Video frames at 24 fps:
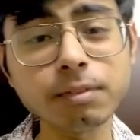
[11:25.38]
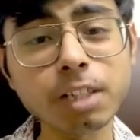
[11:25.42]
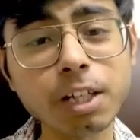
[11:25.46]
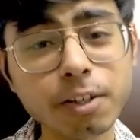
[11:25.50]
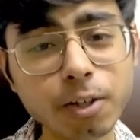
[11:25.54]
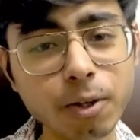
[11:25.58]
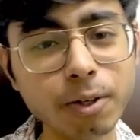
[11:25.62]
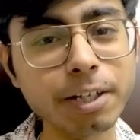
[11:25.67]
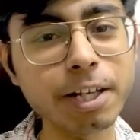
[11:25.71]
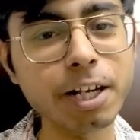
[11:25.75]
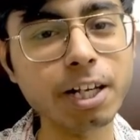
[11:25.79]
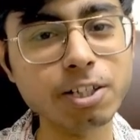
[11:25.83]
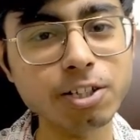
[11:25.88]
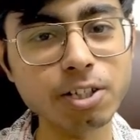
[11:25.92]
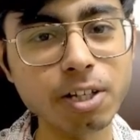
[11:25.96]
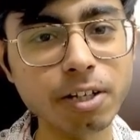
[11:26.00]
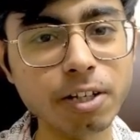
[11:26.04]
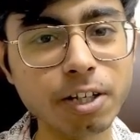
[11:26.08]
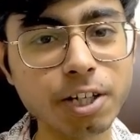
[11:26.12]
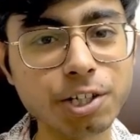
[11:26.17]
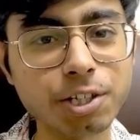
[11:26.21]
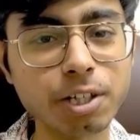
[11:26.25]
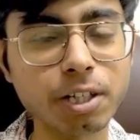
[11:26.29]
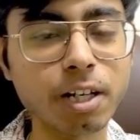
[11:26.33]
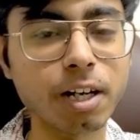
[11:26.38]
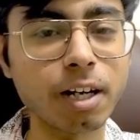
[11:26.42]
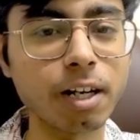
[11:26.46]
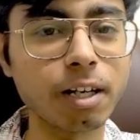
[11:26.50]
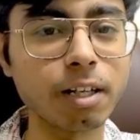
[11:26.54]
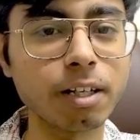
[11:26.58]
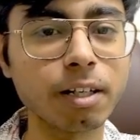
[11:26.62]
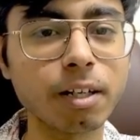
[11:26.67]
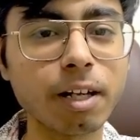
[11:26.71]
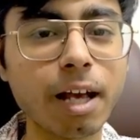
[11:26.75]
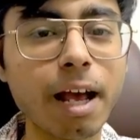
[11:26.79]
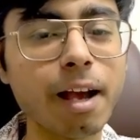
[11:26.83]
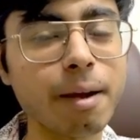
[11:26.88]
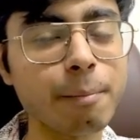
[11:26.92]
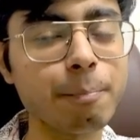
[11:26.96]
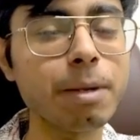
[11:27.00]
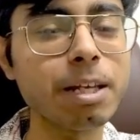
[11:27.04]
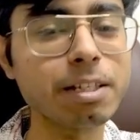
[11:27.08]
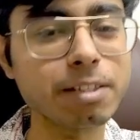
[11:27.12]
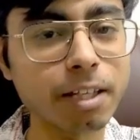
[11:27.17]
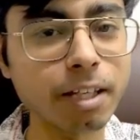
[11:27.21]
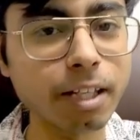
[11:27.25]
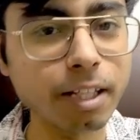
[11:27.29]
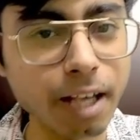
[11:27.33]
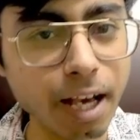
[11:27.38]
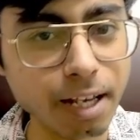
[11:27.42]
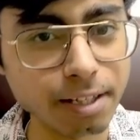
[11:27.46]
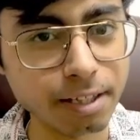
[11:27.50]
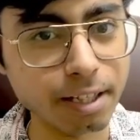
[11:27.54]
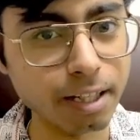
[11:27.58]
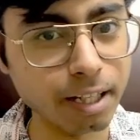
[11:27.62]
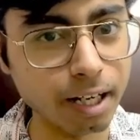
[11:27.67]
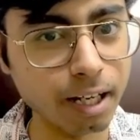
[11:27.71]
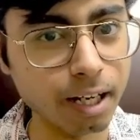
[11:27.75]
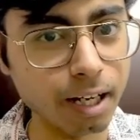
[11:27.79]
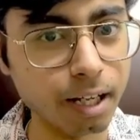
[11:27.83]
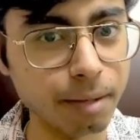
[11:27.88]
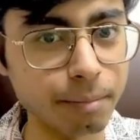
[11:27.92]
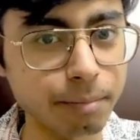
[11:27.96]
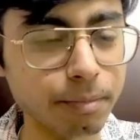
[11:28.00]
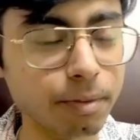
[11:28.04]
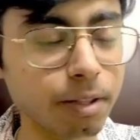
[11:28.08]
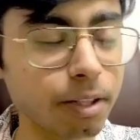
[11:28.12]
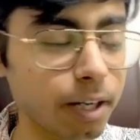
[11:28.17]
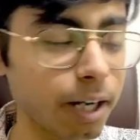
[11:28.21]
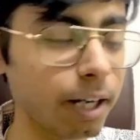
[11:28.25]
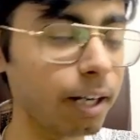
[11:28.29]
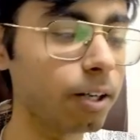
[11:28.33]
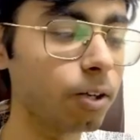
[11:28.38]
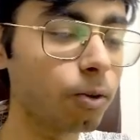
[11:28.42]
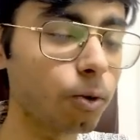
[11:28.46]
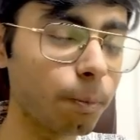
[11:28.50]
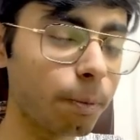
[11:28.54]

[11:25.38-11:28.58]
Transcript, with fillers: you know, text generation and uh, basically as an LLM, right?